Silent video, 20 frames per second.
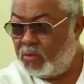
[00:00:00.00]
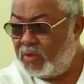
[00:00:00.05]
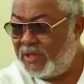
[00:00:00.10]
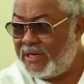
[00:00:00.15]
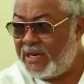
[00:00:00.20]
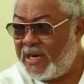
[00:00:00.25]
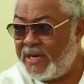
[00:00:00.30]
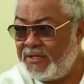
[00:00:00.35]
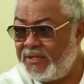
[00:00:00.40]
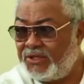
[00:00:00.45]
When
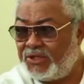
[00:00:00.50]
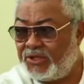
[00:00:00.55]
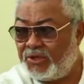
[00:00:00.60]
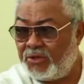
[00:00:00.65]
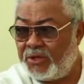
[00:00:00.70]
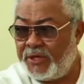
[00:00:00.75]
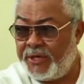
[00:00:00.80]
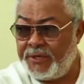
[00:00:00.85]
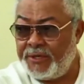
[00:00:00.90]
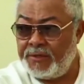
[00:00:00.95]
I
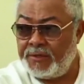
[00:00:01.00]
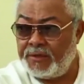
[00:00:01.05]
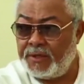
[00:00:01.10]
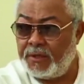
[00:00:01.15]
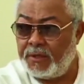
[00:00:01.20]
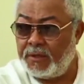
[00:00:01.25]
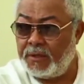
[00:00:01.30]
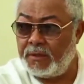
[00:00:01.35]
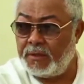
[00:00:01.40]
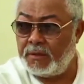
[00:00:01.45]
joined
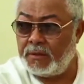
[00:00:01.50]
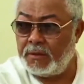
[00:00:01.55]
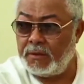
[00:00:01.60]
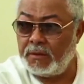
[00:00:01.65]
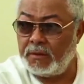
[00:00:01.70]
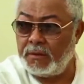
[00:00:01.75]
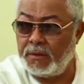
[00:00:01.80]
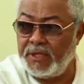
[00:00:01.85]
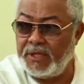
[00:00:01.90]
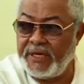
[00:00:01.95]

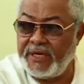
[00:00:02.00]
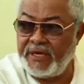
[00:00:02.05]
the